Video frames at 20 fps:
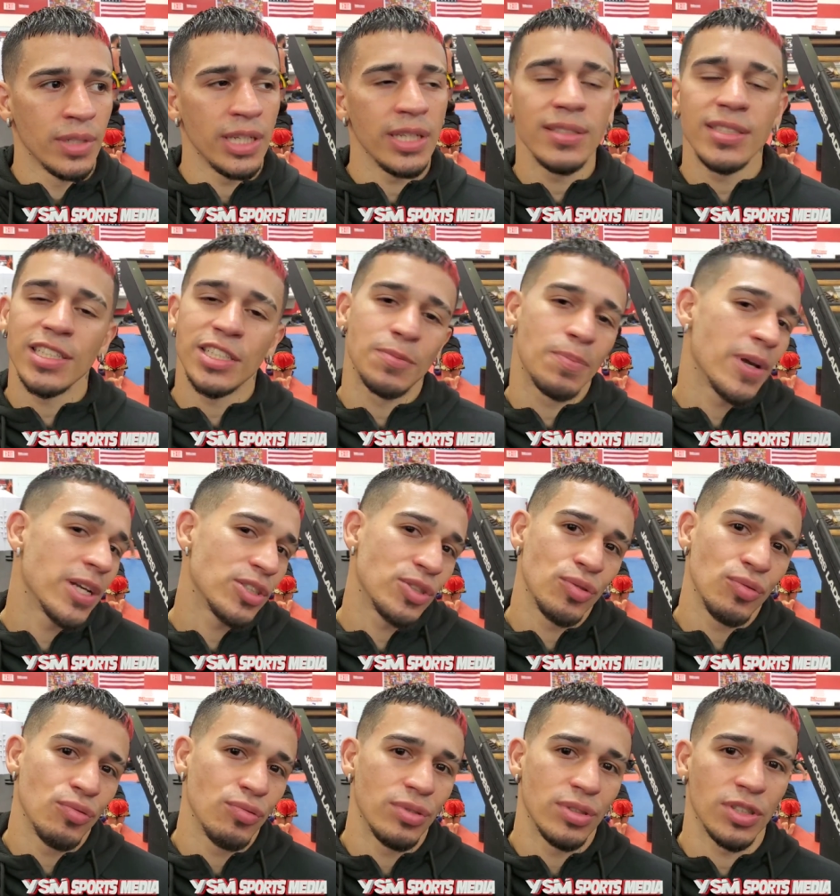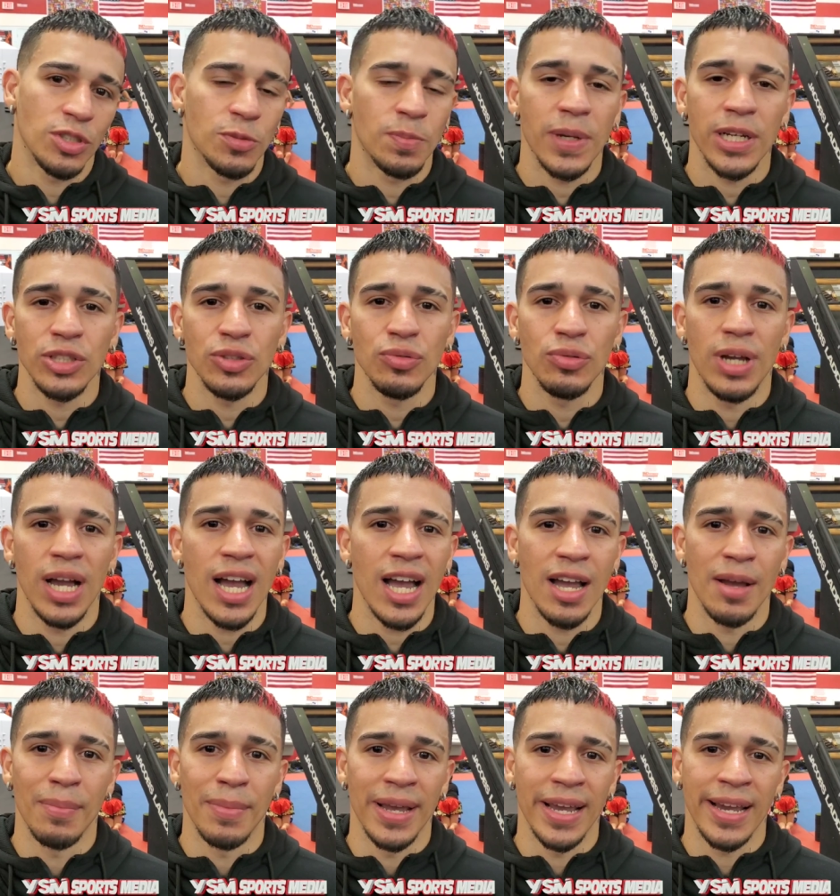He's a special
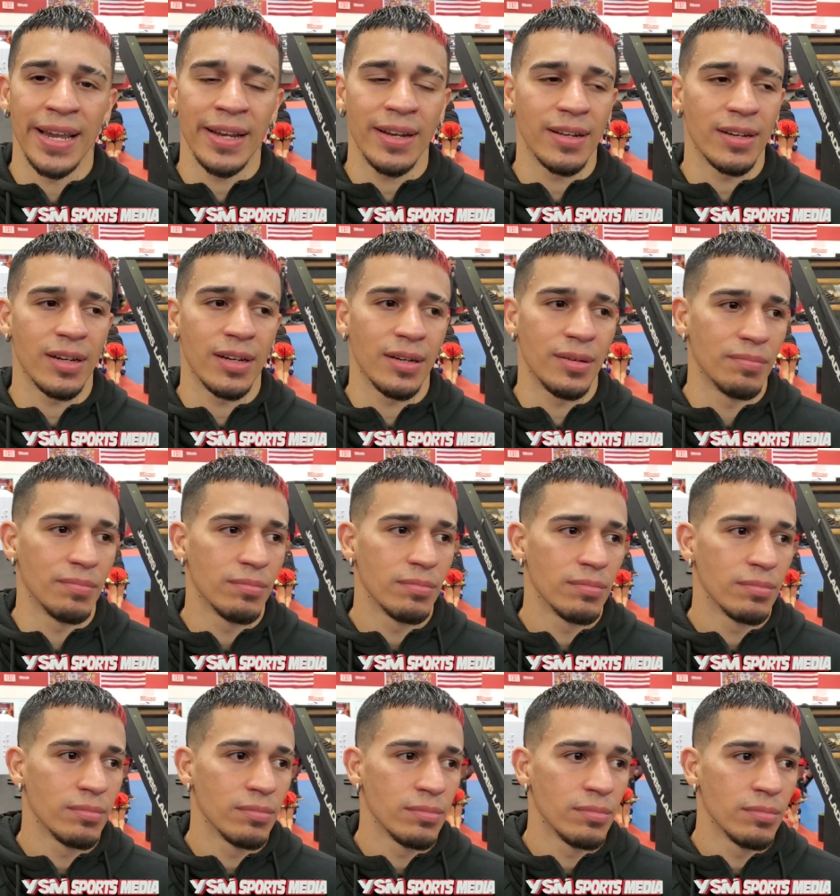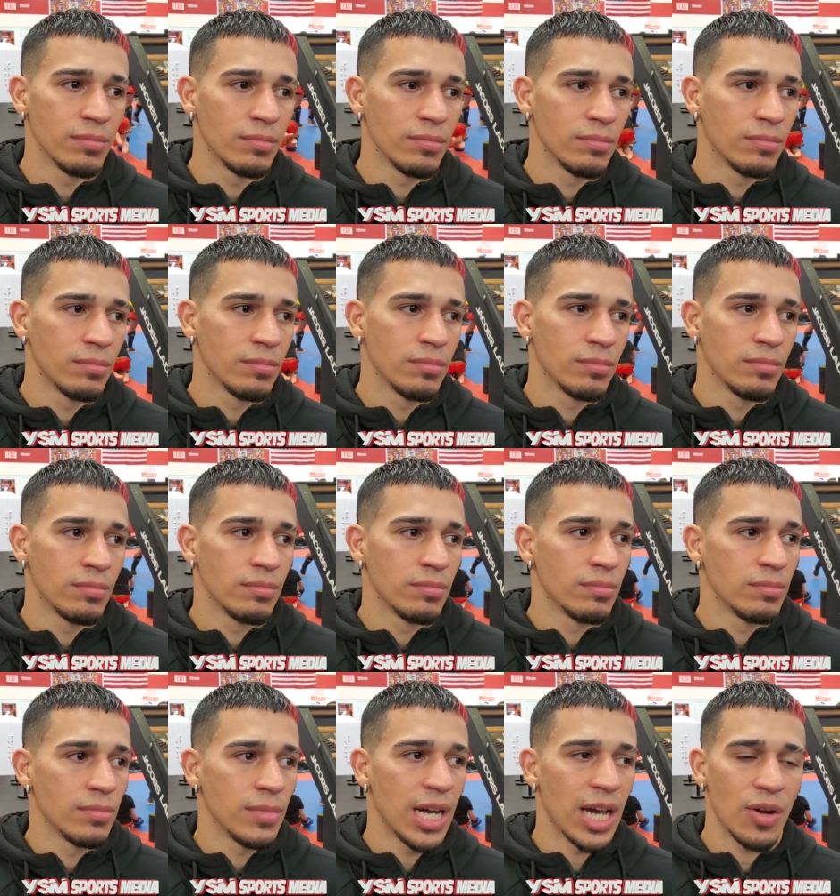guy, man.
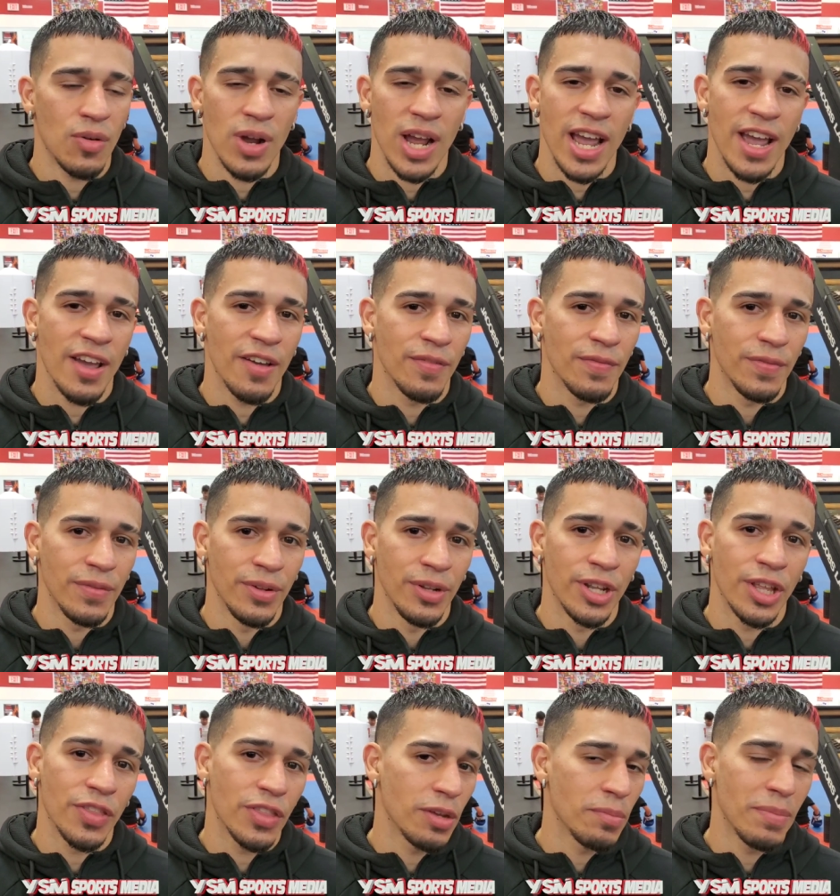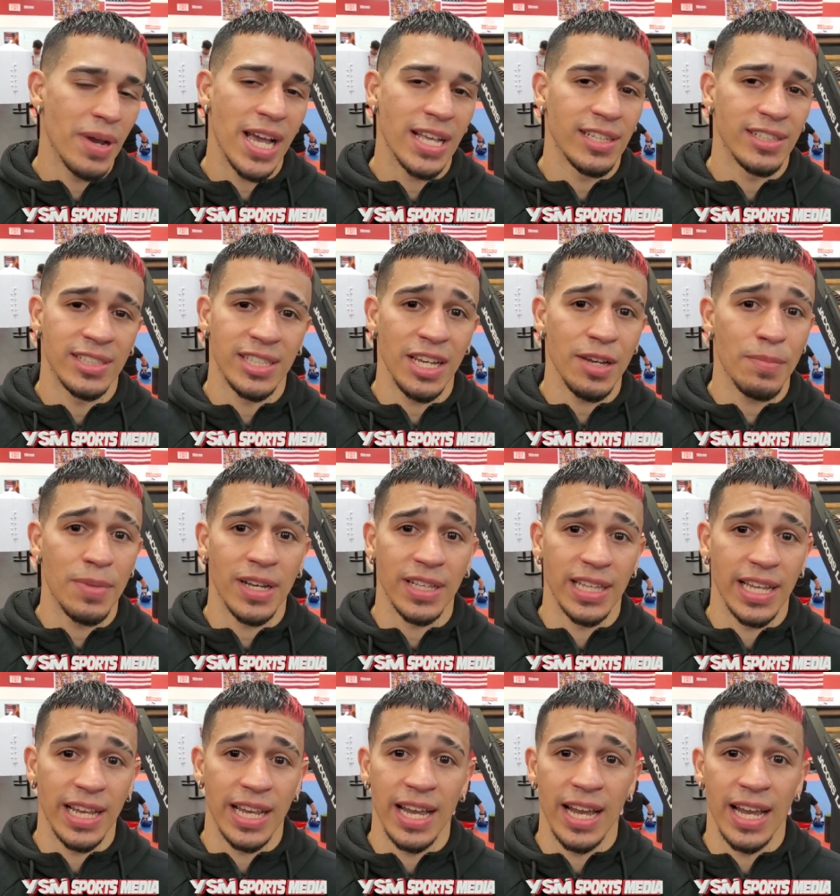I don't have nothing bad to say
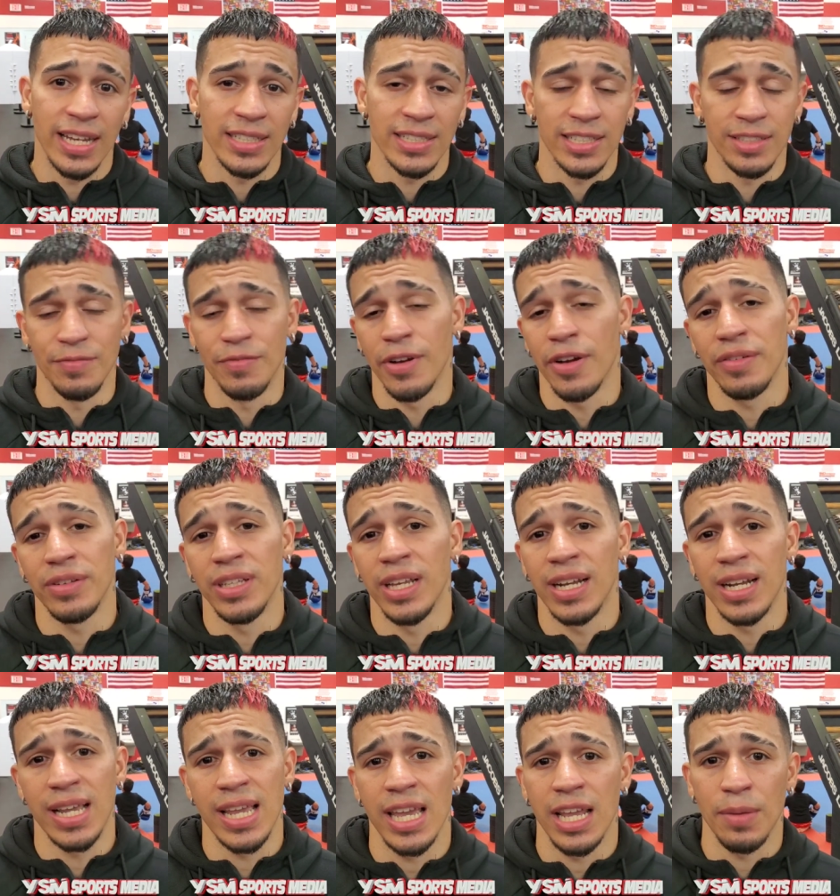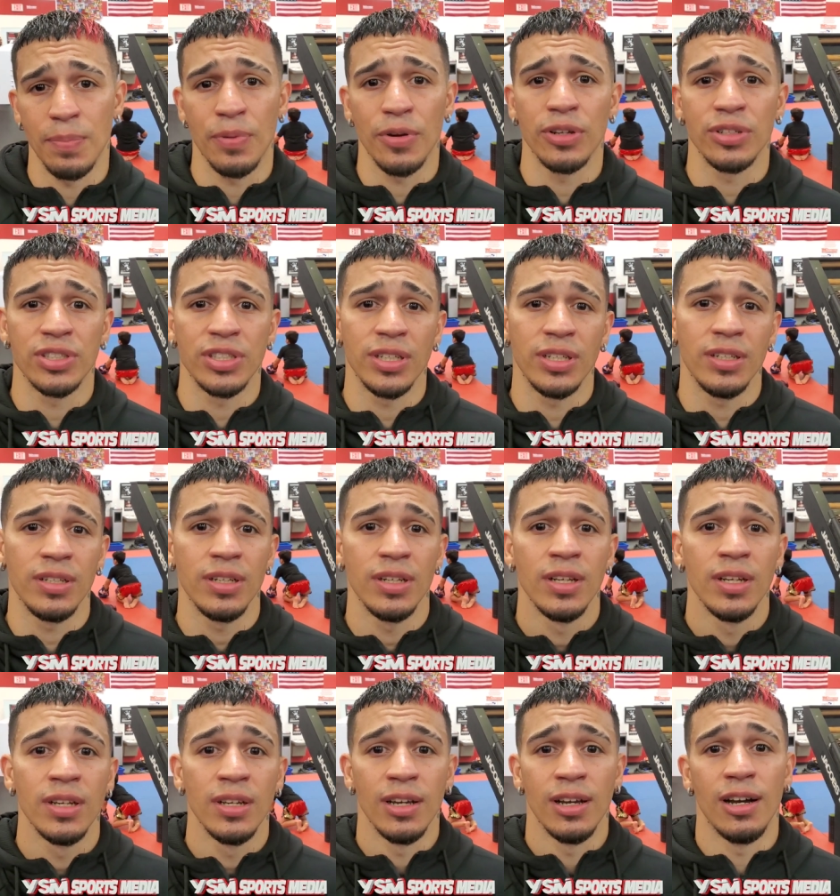about that guy. He's a very dedicated person.
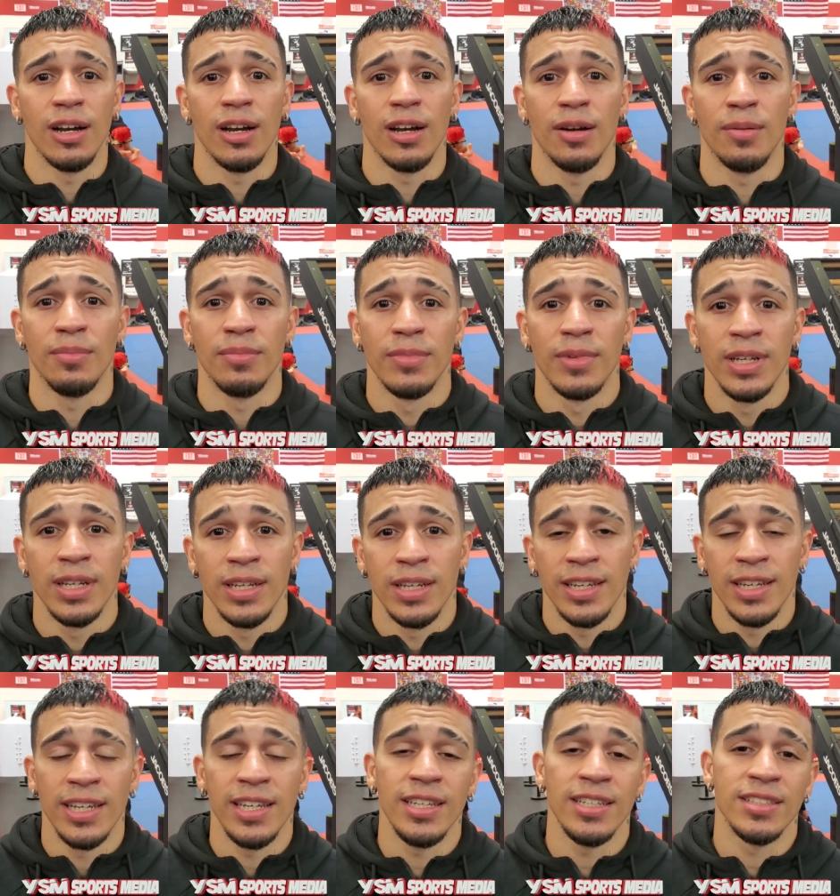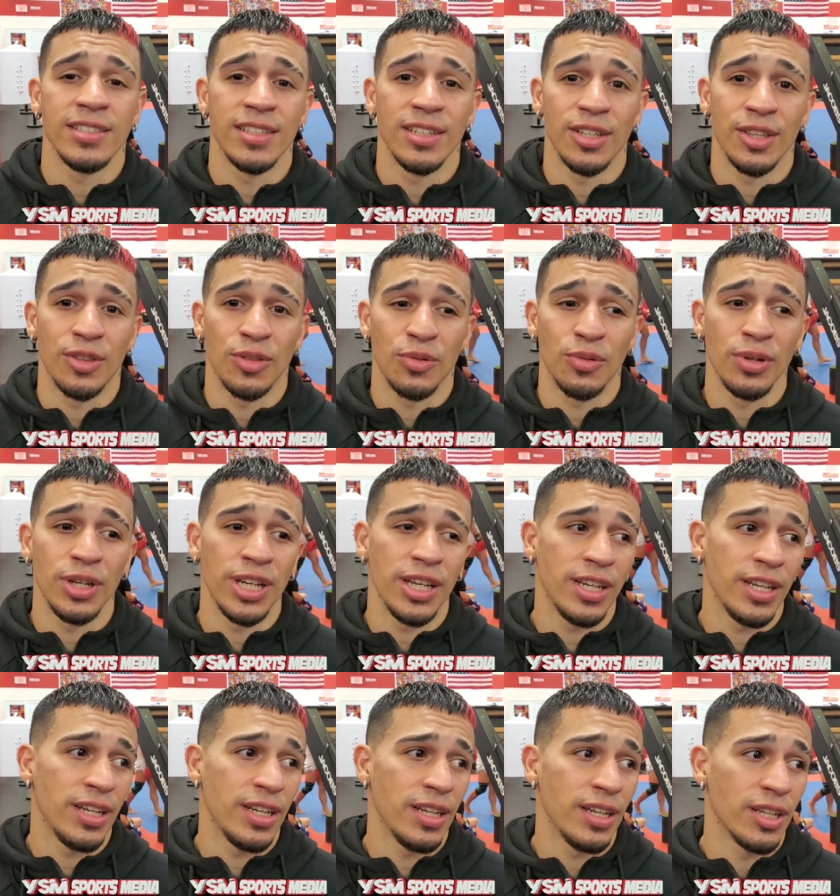He's a
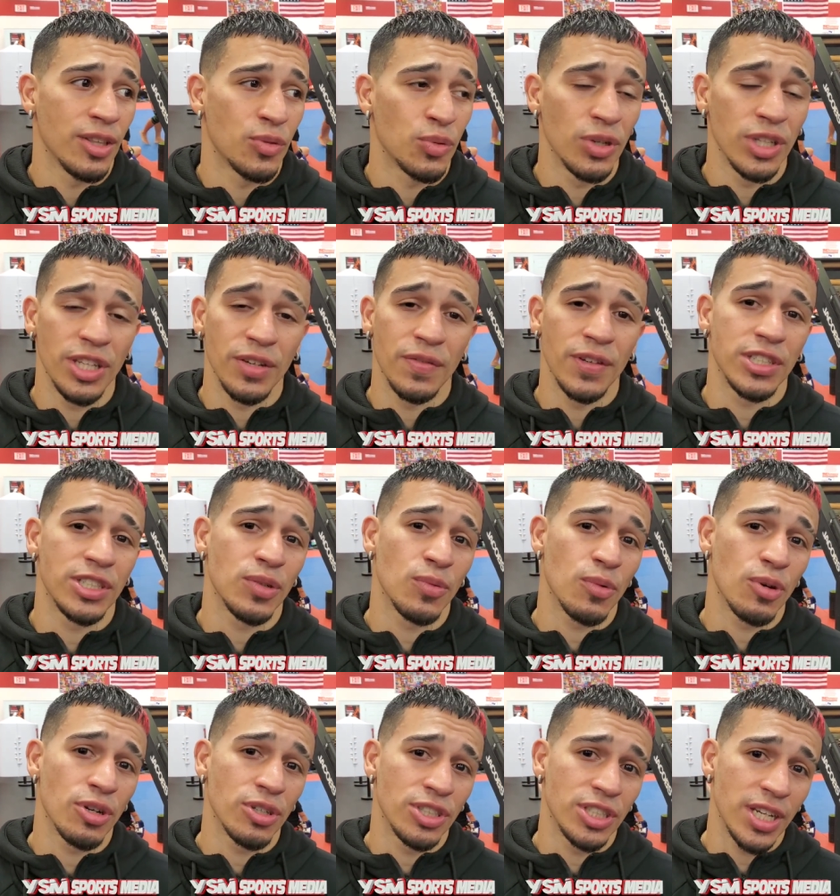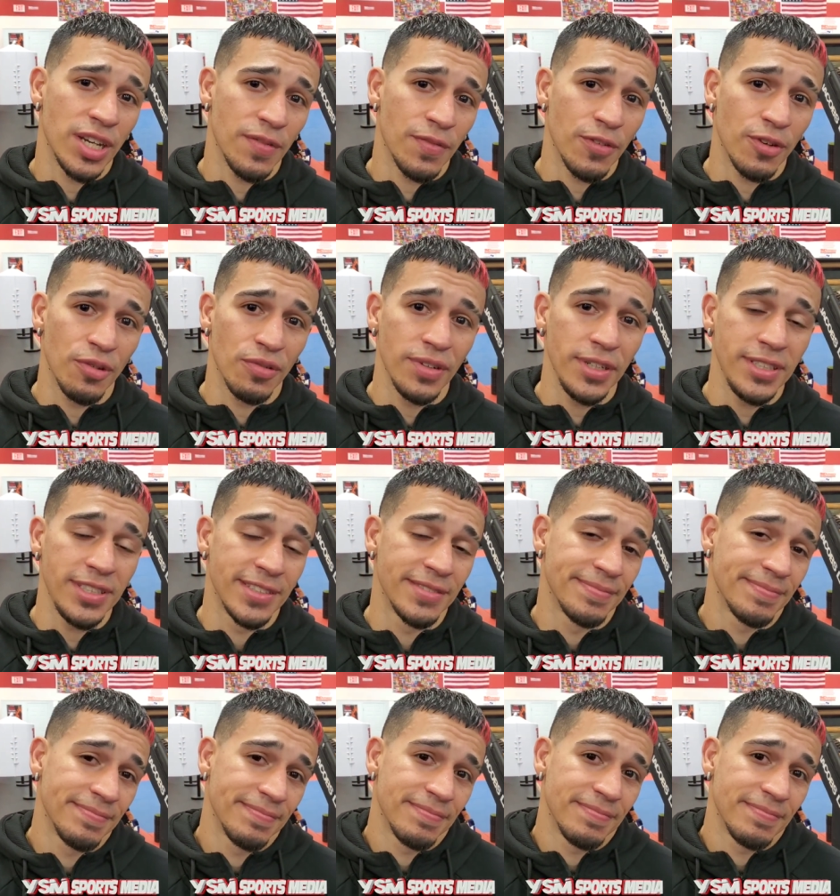three division world champ for a reason.